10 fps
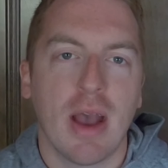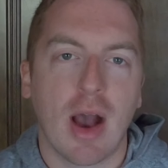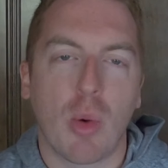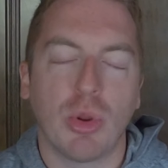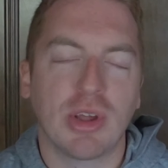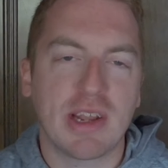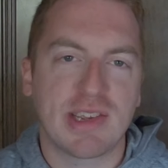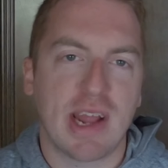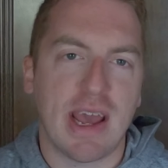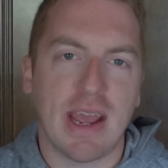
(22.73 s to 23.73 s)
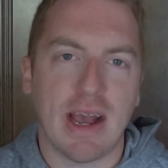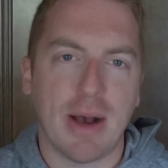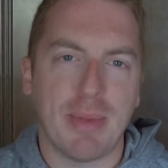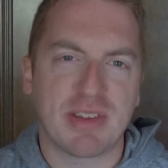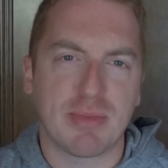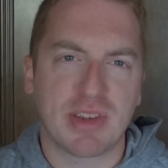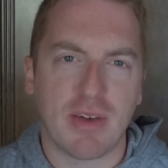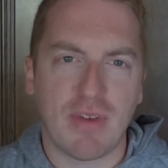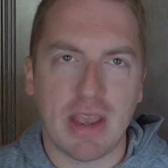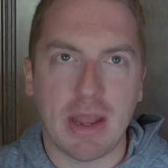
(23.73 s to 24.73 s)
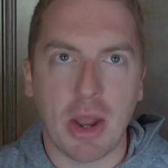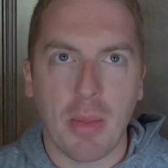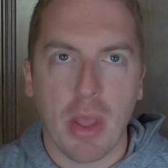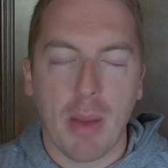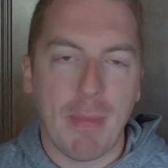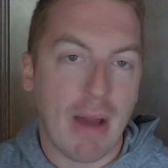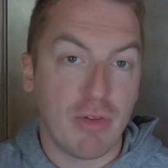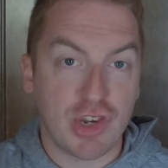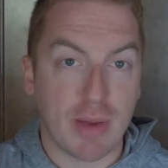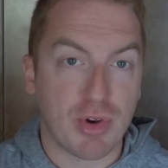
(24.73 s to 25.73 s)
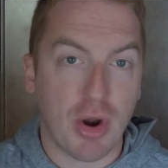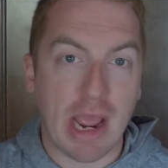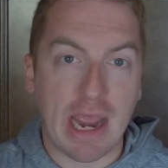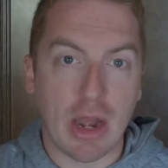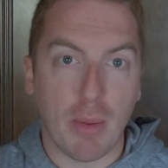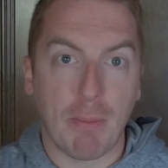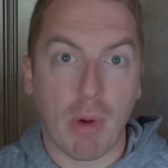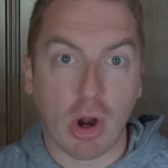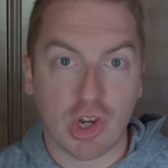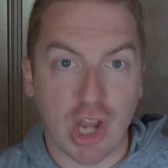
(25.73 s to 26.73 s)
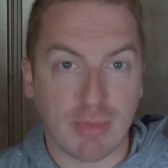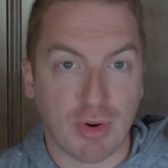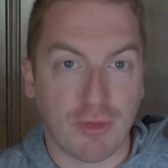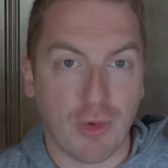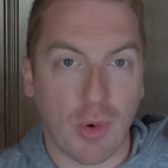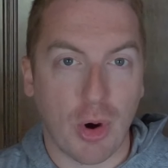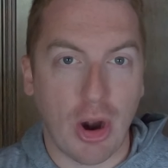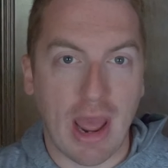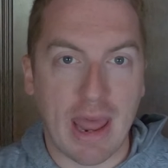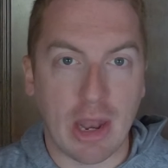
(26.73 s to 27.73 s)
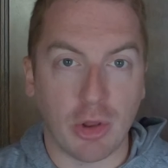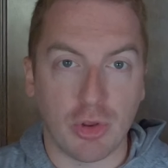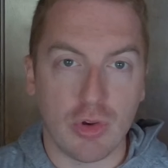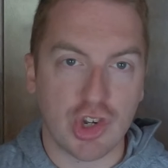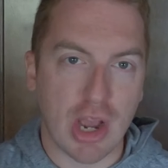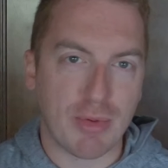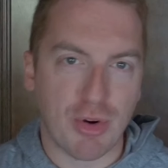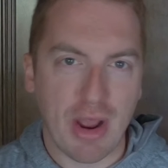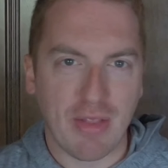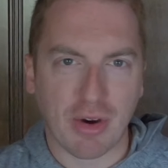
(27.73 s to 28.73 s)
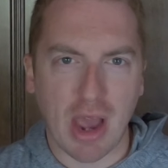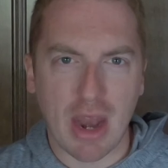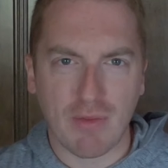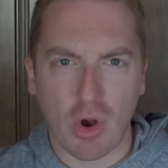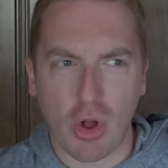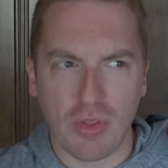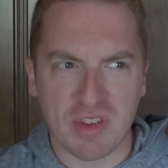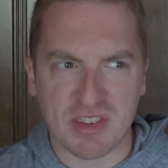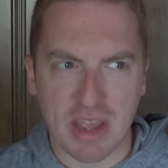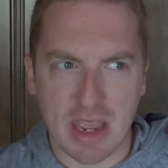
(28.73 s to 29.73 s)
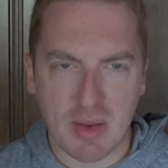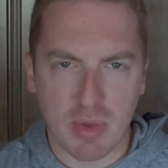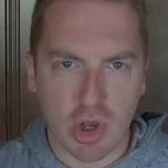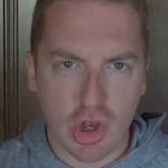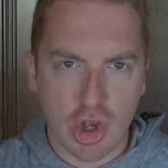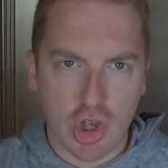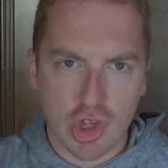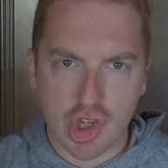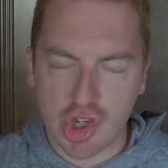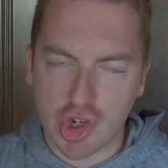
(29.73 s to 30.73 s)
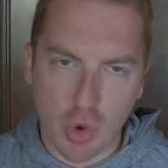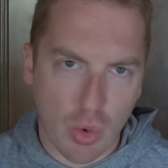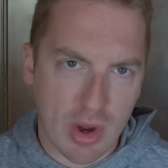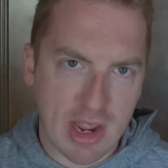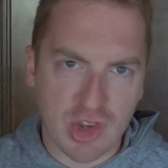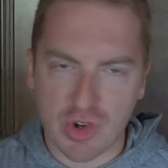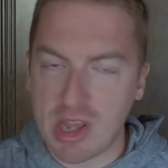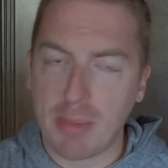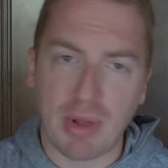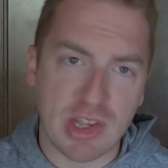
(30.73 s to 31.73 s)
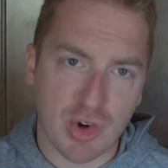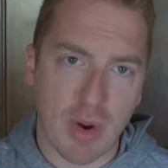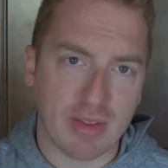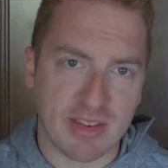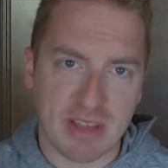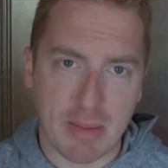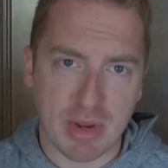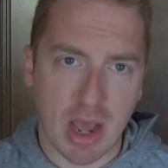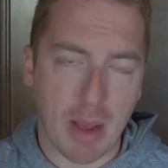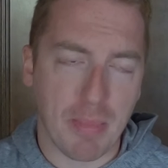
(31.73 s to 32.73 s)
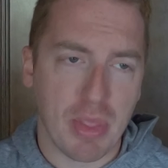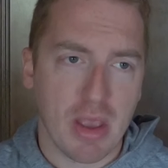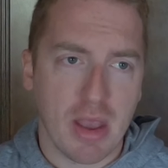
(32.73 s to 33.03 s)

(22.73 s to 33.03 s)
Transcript: We're looking today at some stuff in Matthew chapter 8, Mark chapter 4, and Luke chapter 8. They're kind of all the same stories or take place around the same time.